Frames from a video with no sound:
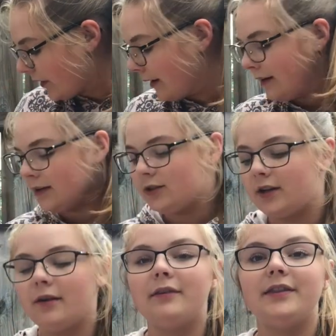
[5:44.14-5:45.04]
I'm gonna
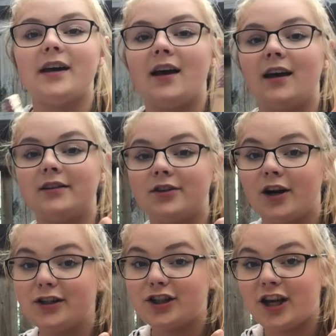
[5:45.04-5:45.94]
start with the
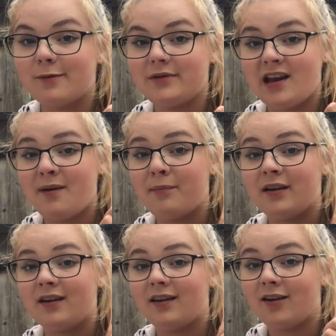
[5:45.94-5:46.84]
Tarte Shape Tape
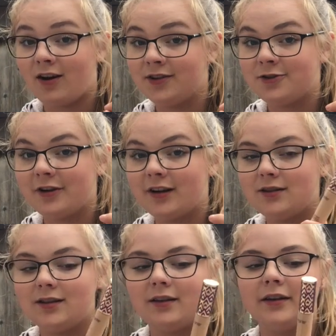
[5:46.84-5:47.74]
Contour
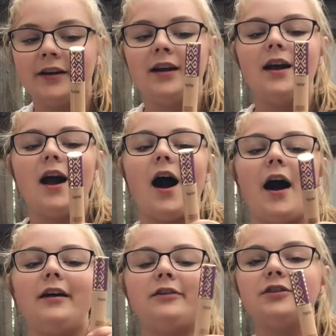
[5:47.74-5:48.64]
Concealer.
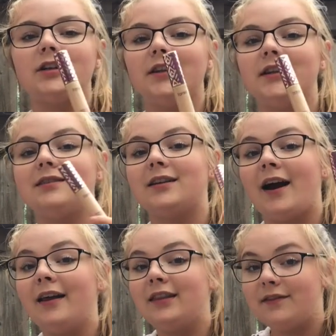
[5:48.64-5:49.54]
I just got this, and
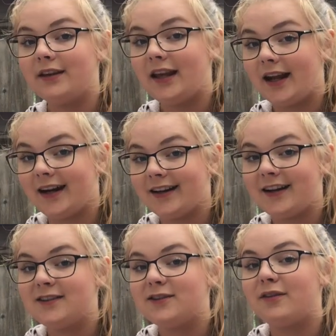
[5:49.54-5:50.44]
I live in
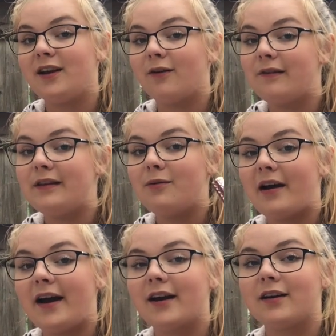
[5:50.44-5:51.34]
Canada, so the only
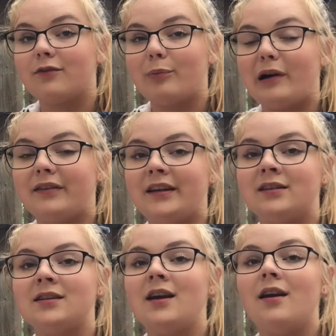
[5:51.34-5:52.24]
way I could have gotten
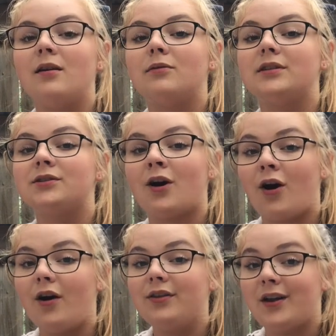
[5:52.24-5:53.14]
this was
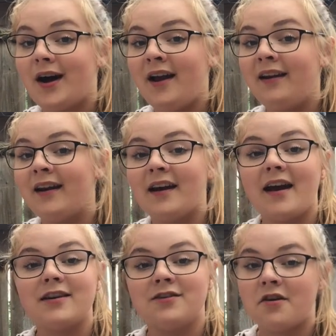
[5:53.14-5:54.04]
online, and I
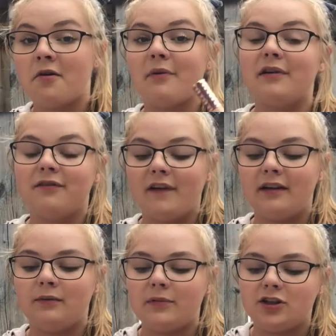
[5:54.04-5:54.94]
had no way of
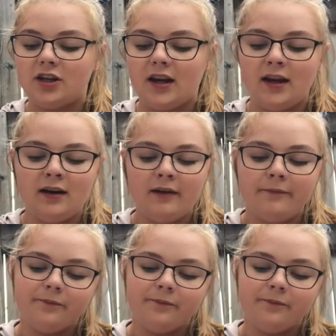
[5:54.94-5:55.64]
finding my shade.